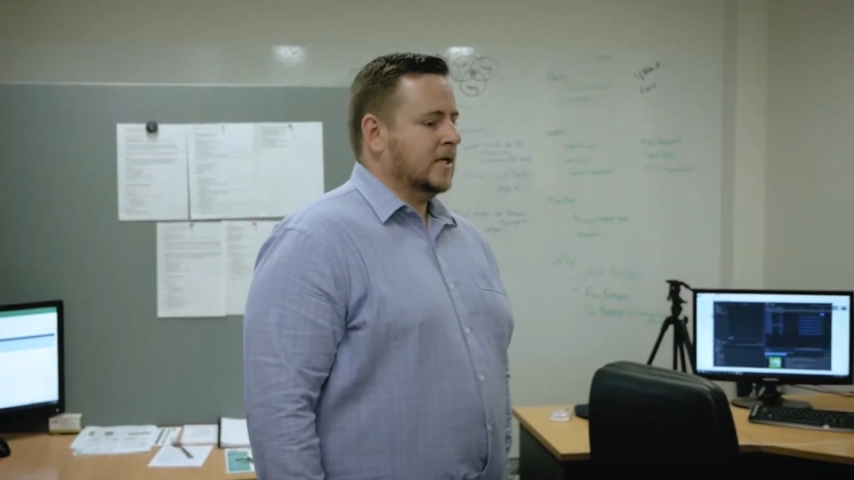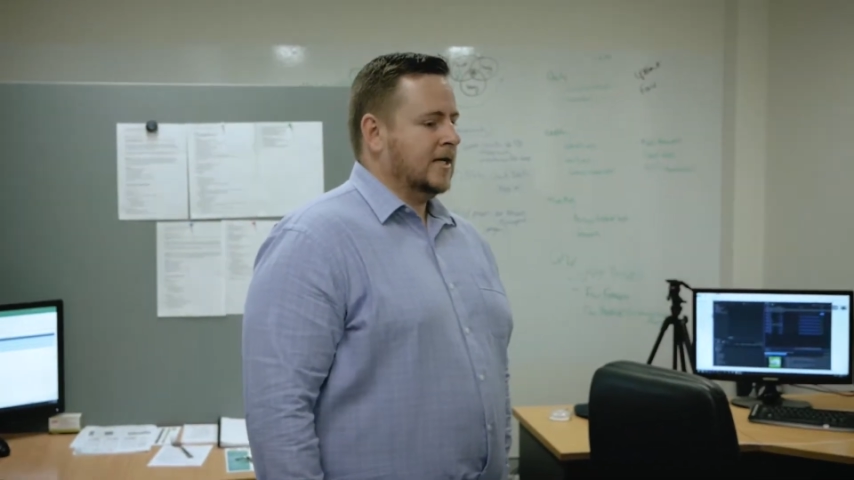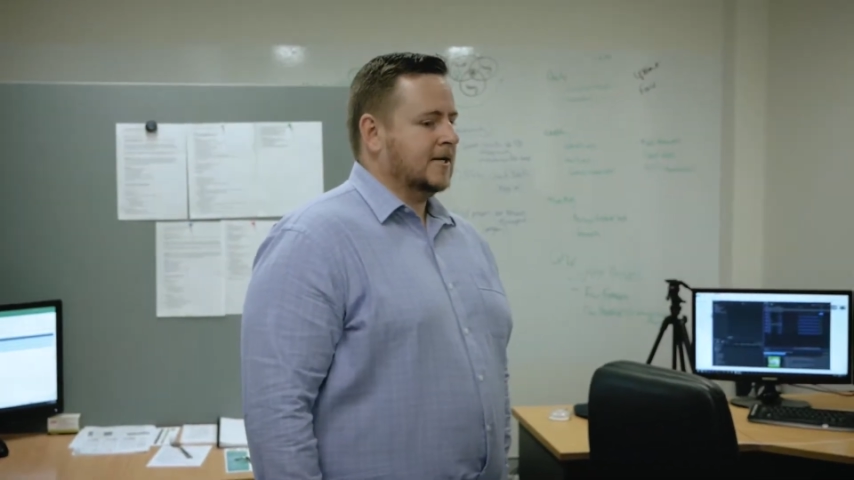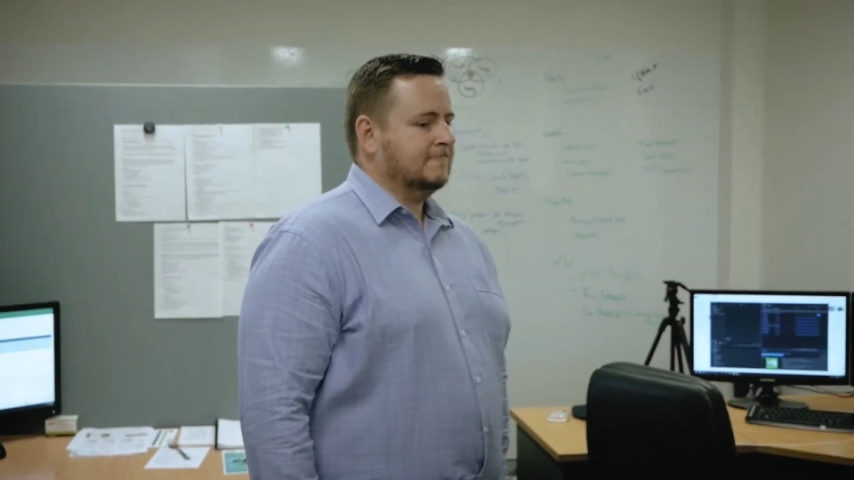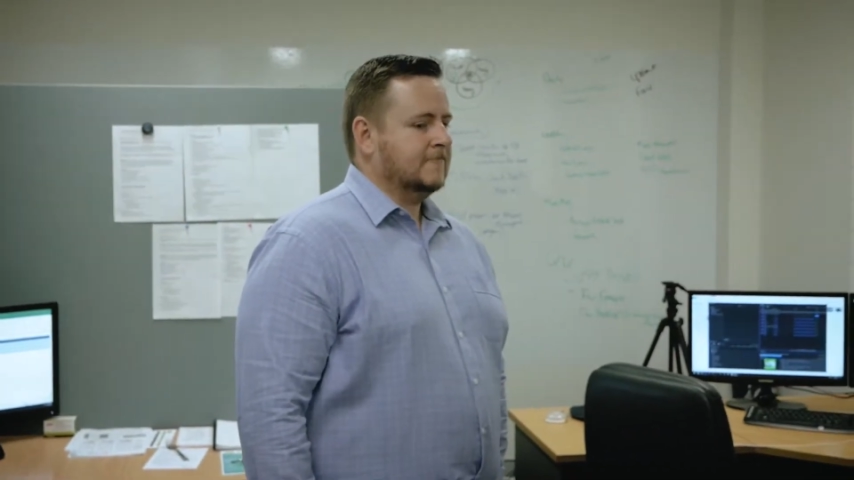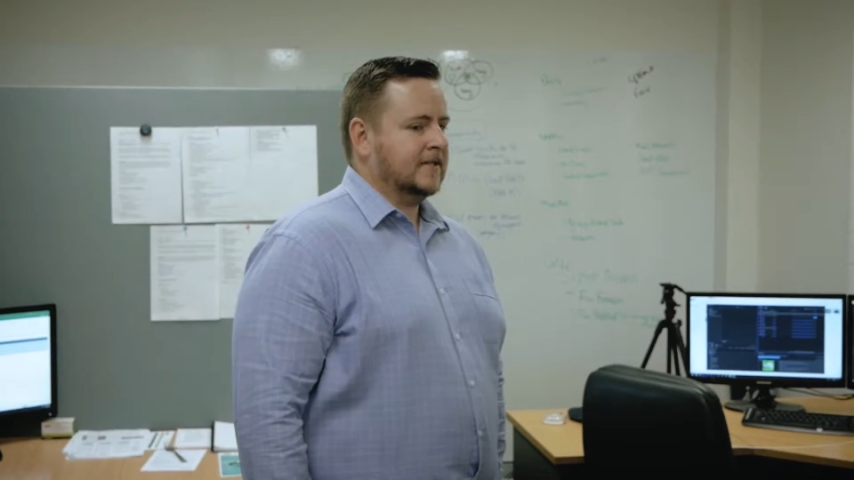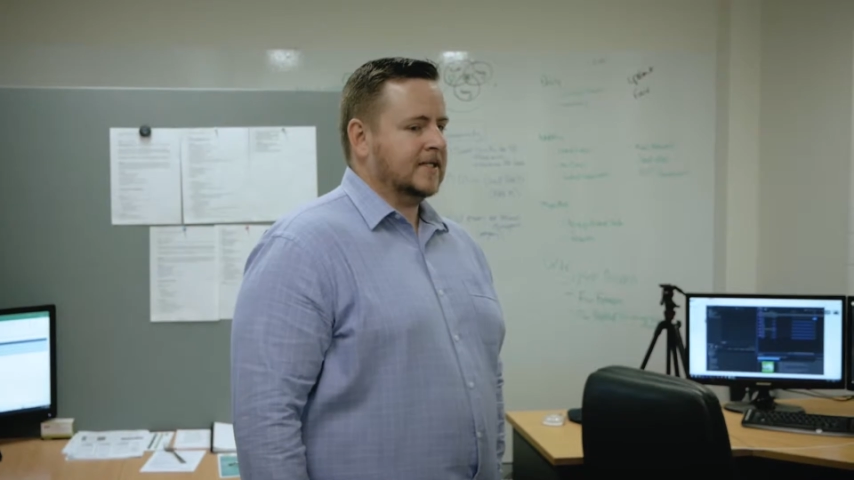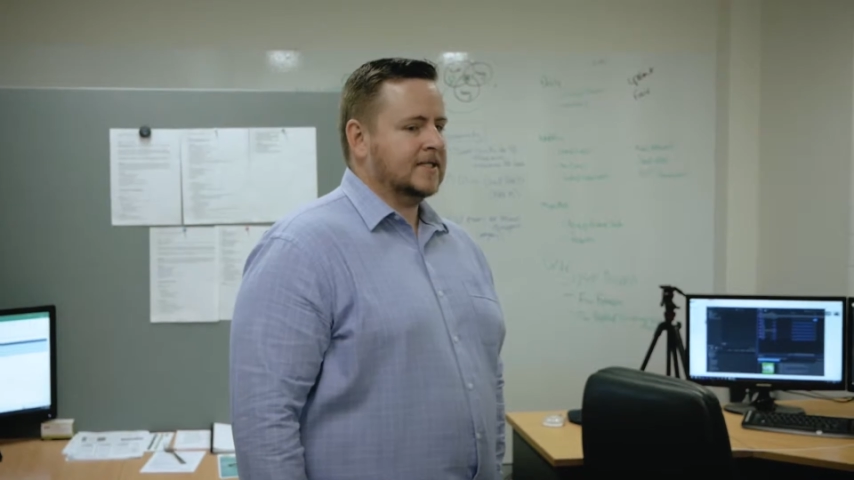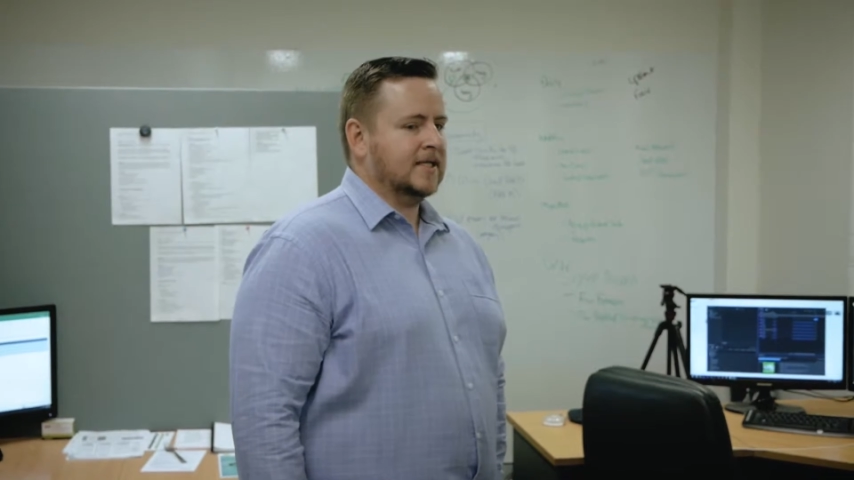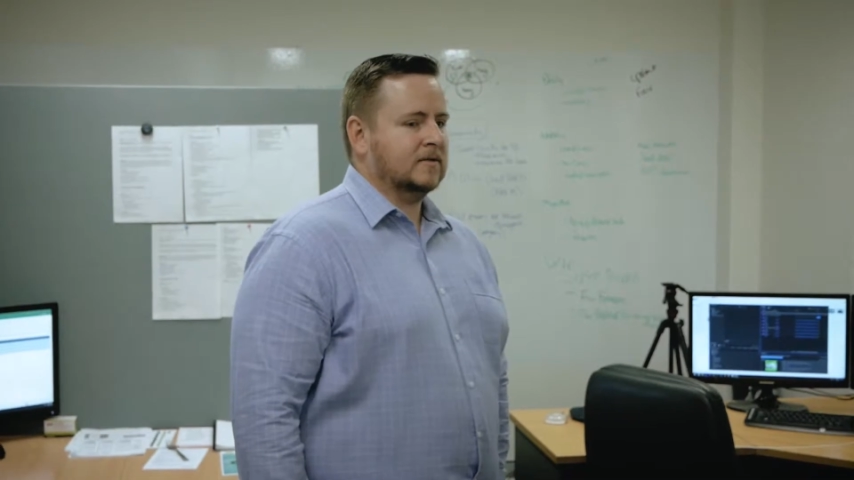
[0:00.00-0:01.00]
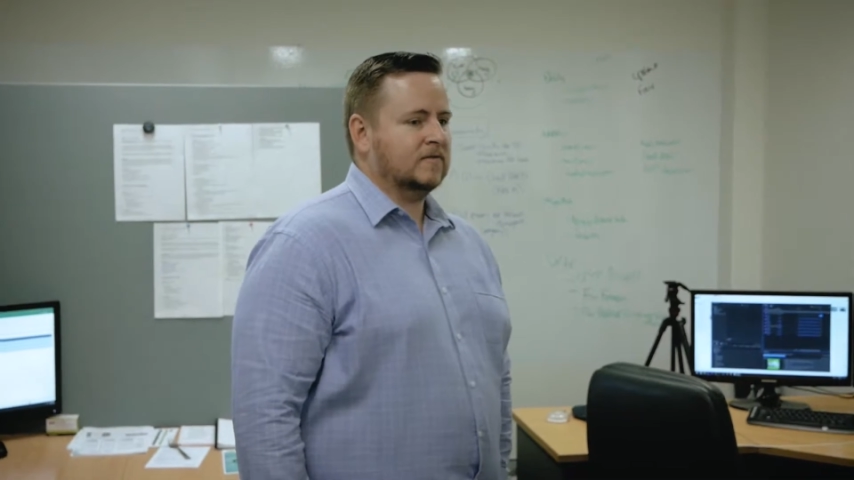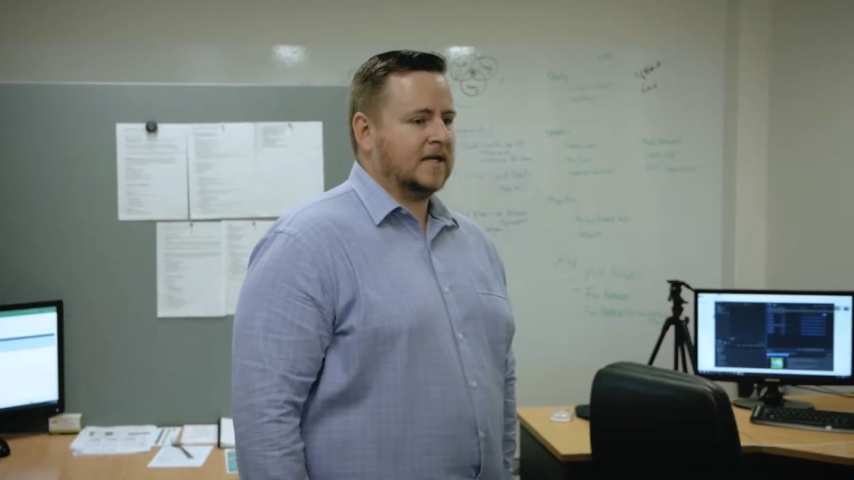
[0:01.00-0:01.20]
Yeah, and that's it.